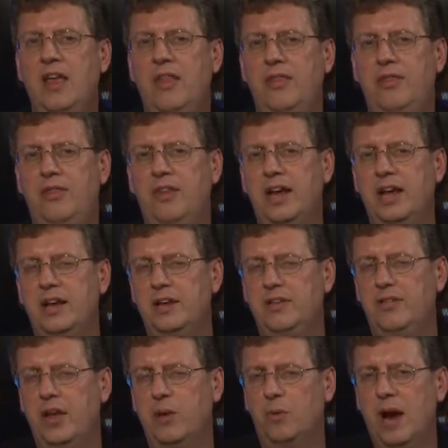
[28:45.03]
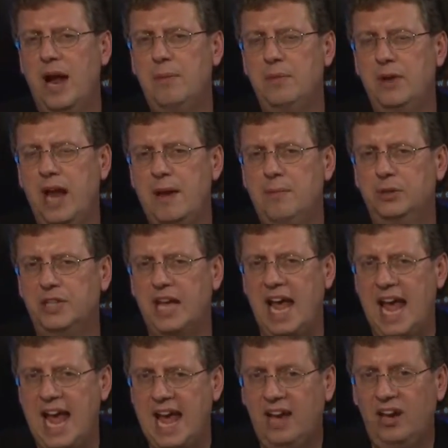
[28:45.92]
They, they were able
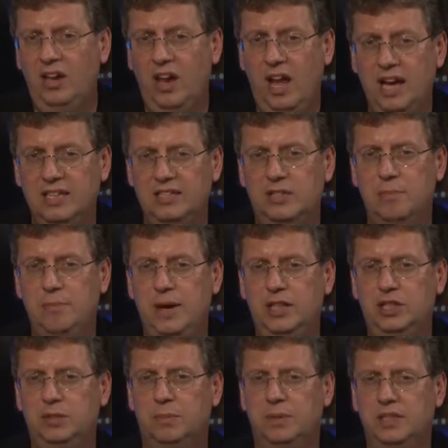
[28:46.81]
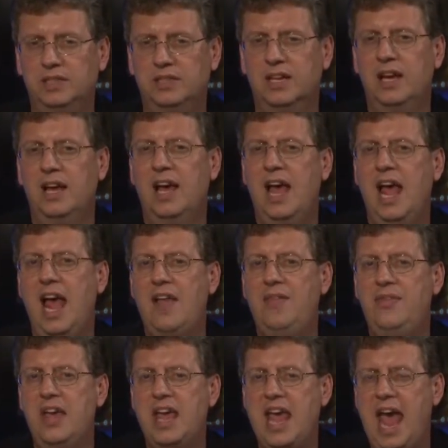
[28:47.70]
to analyze the measurements,
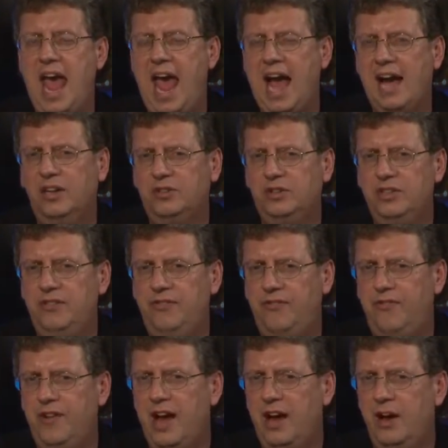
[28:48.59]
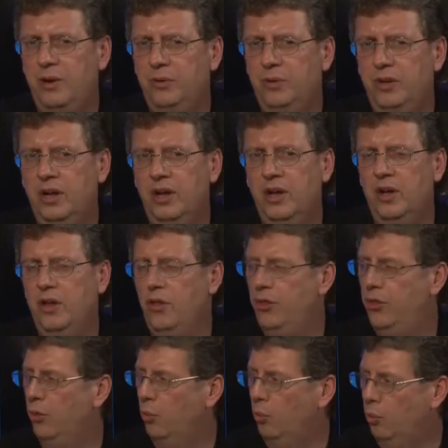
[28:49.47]
and they actually found
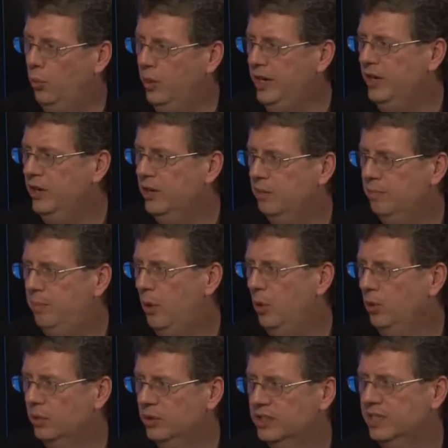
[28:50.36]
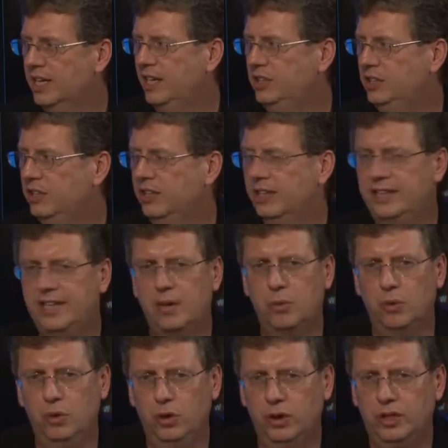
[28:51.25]
the weird polarization that they
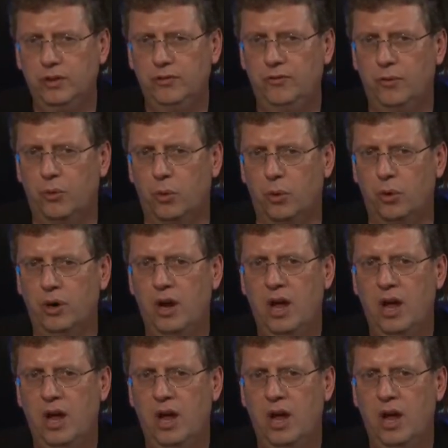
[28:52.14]
were looking for